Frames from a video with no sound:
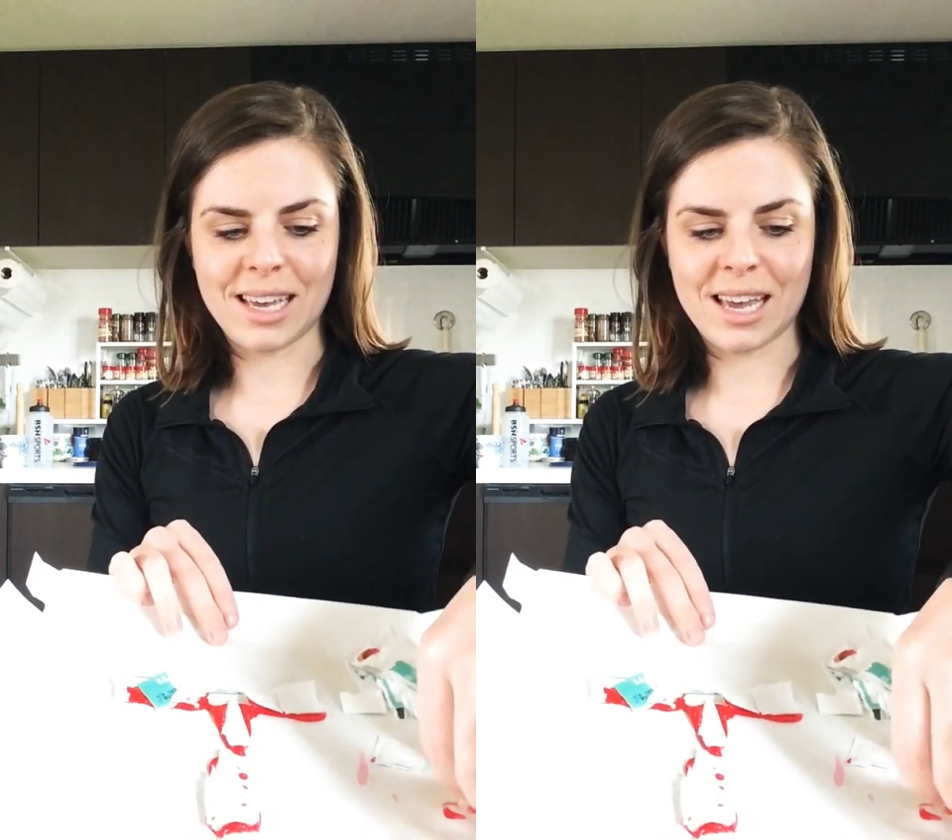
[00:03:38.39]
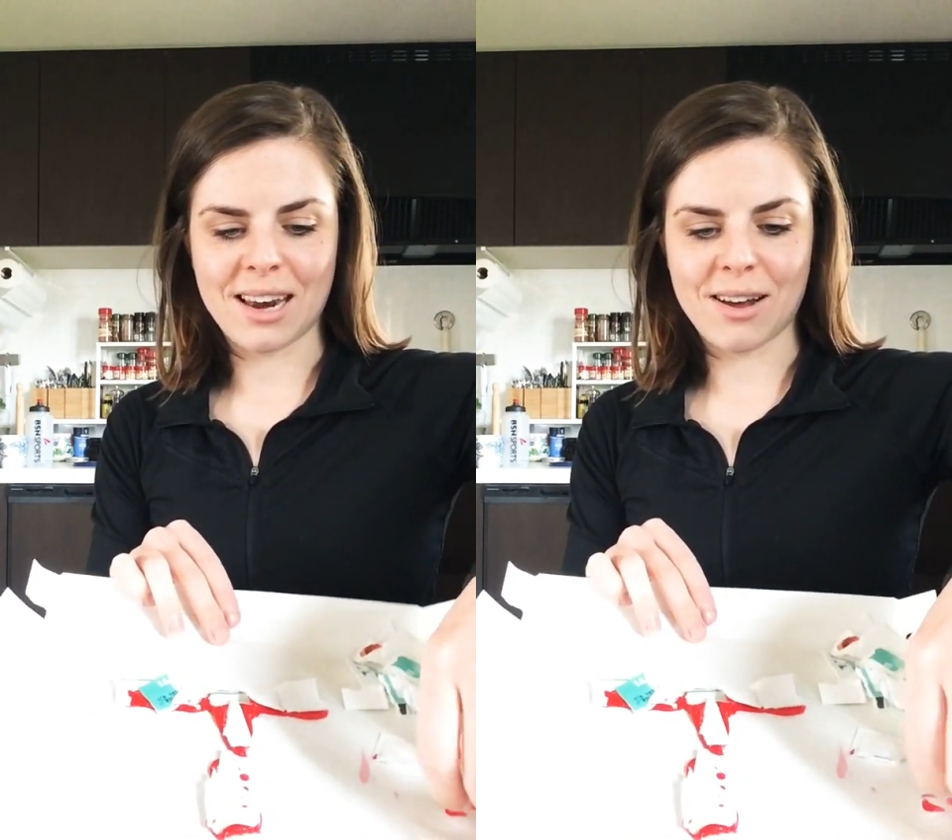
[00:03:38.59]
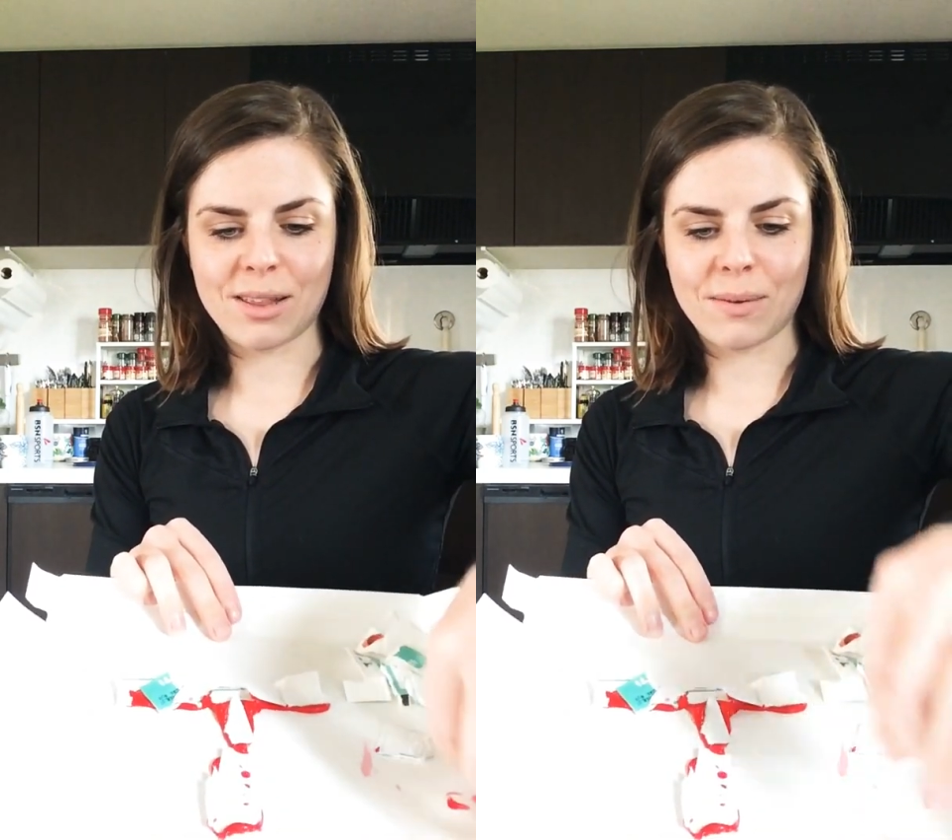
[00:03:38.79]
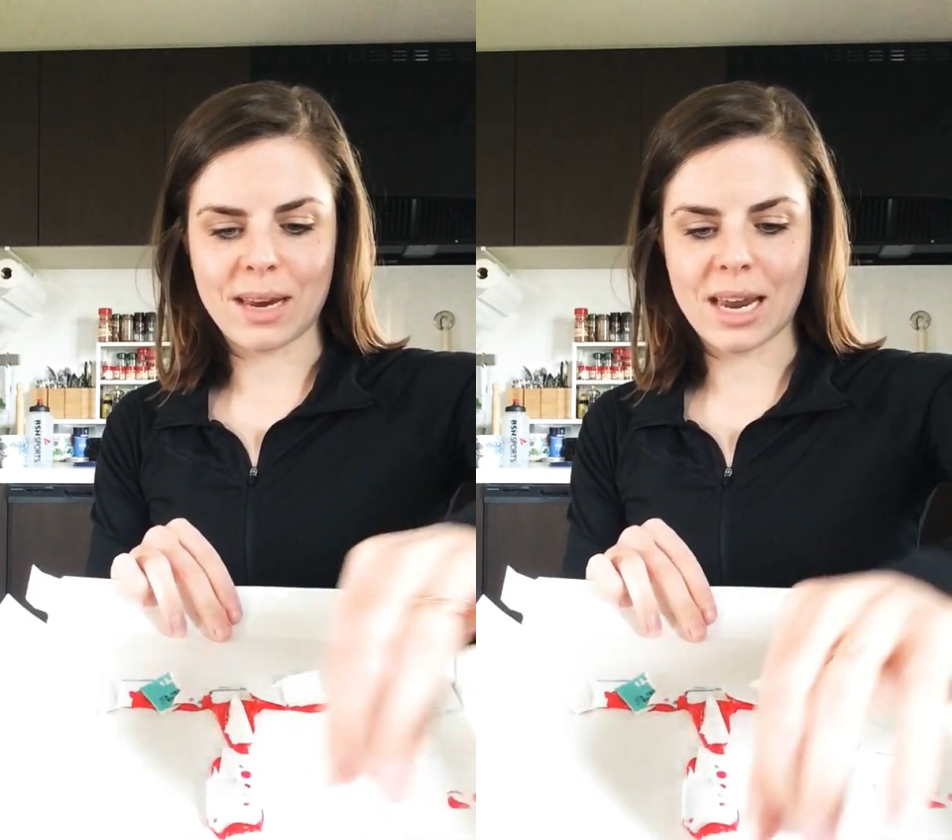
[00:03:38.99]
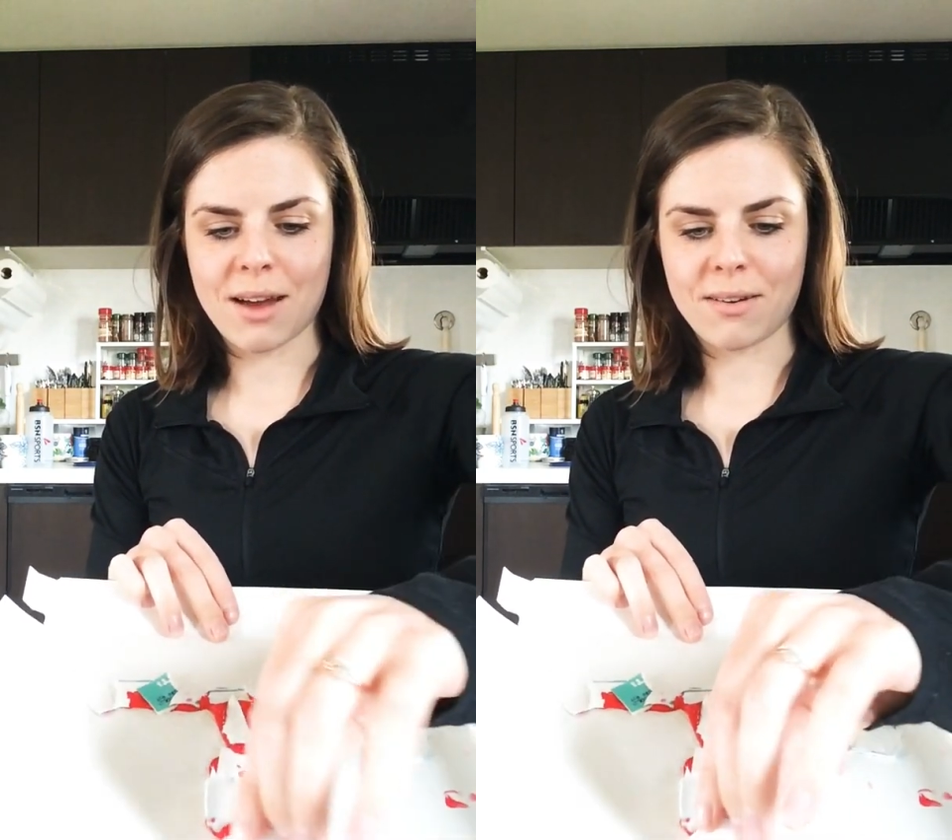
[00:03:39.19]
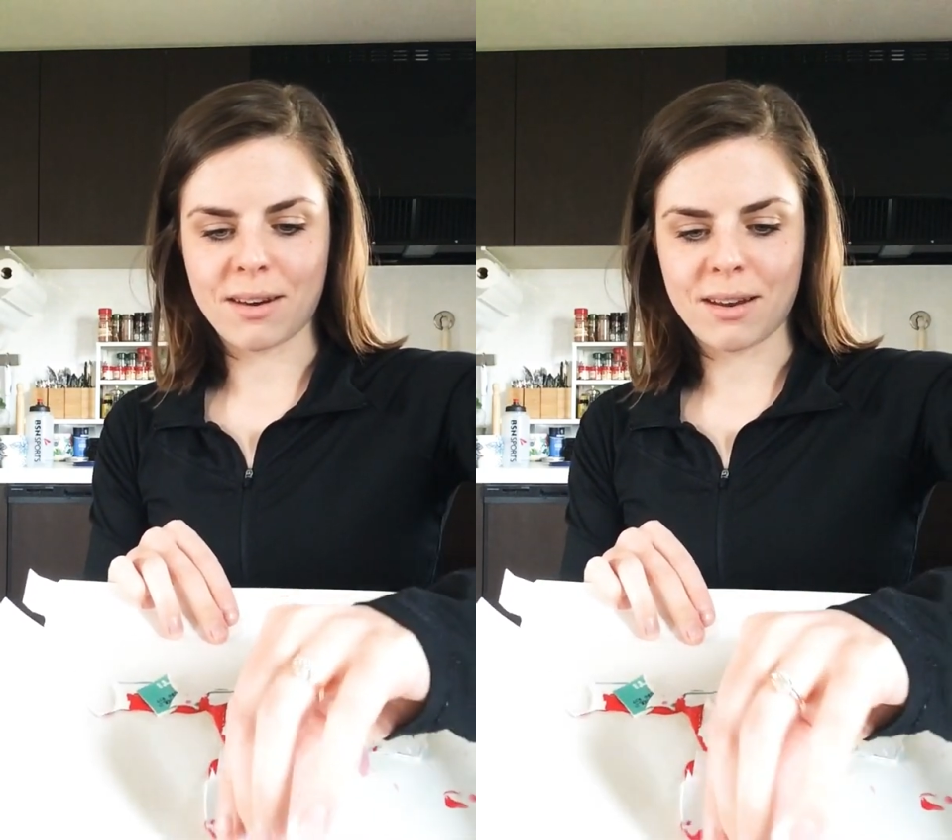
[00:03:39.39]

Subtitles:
and all the way down.